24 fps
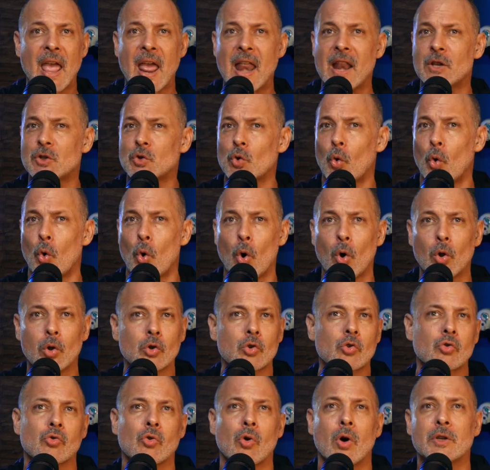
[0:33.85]
and it's all
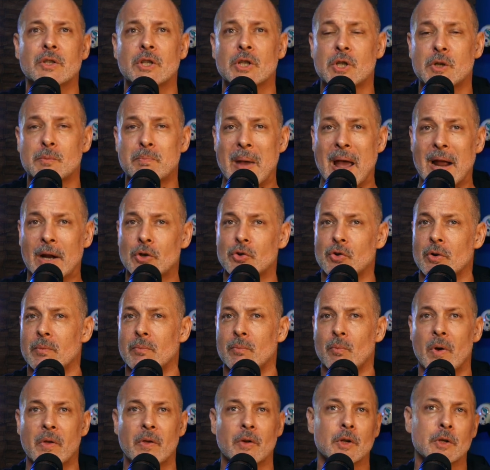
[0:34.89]
across the
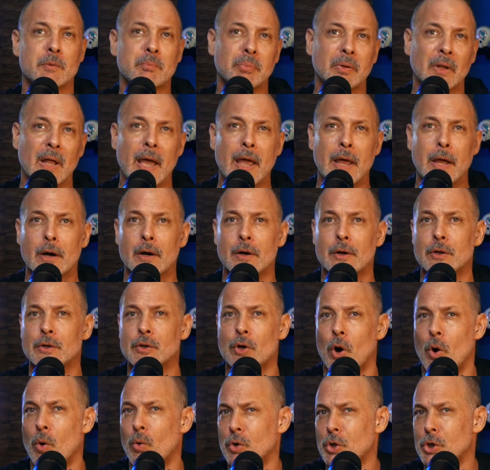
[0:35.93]
spectrum, whether it's players,
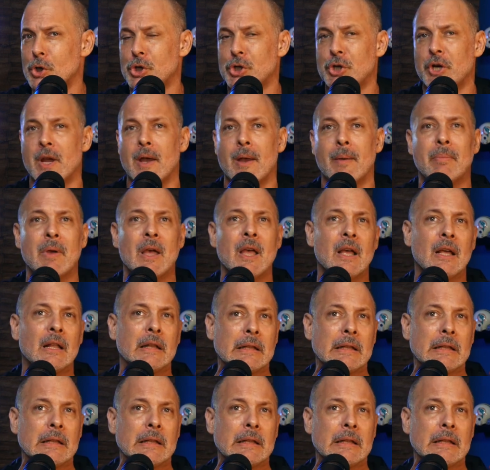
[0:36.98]
ownership,